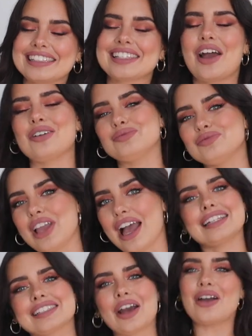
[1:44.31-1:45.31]
So yeah,
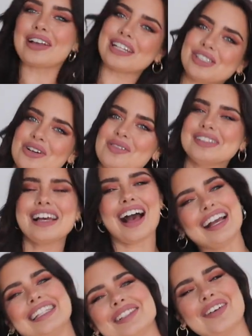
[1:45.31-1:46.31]
let's go get
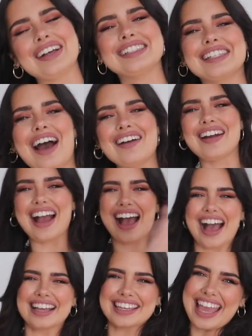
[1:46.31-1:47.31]
traumatized by Zara.
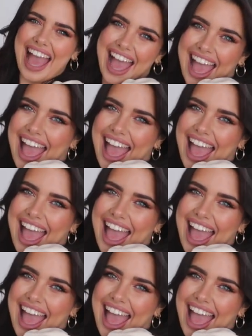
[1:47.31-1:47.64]
Yay!